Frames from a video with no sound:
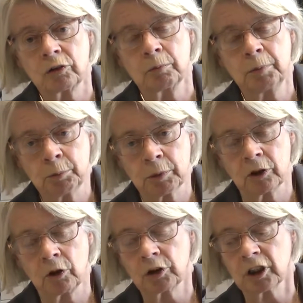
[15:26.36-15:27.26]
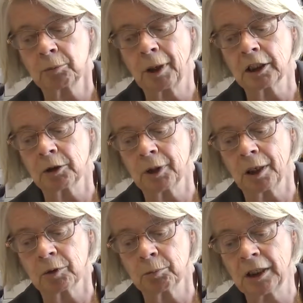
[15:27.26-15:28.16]
people are not expected to be
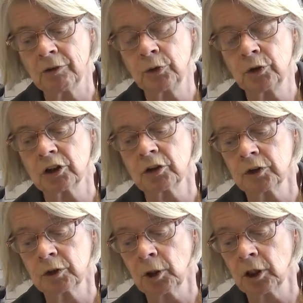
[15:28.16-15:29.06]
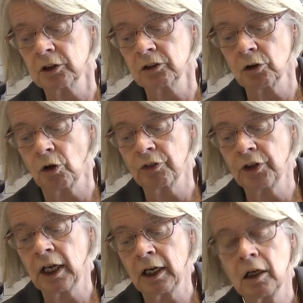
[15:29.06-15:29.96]
able to pay for it, so the demand is not
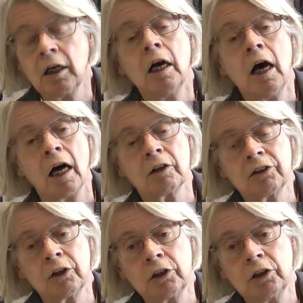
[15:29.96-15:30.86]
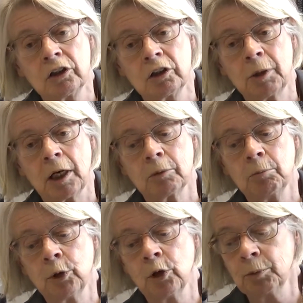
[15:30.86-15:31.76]
there, uncertainties about
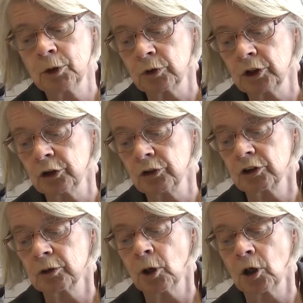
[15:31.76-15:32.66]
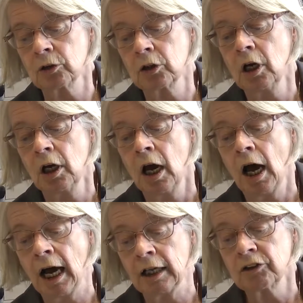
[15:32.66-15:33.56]
employment, reduced demand,
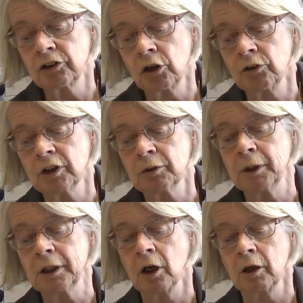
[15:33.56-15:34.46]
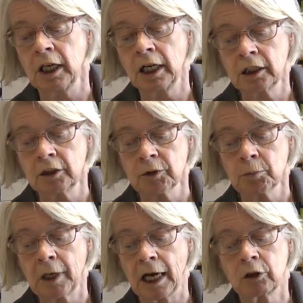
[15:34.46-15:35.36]
and so there's been a negative
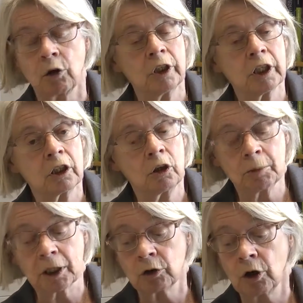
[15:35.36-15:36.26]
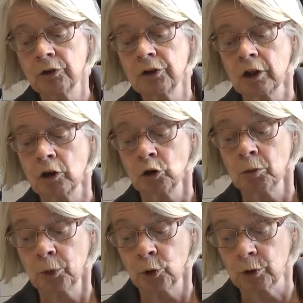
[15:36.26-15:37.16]
impact on economic growth and on
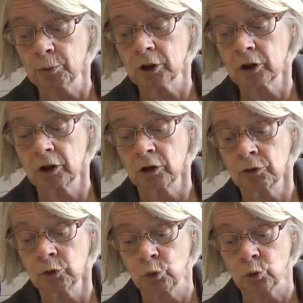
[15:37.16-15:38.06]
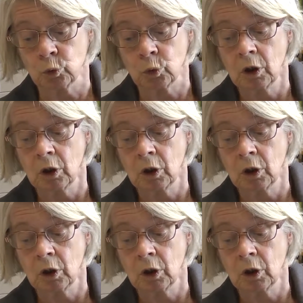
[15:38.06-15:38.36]
employment overall.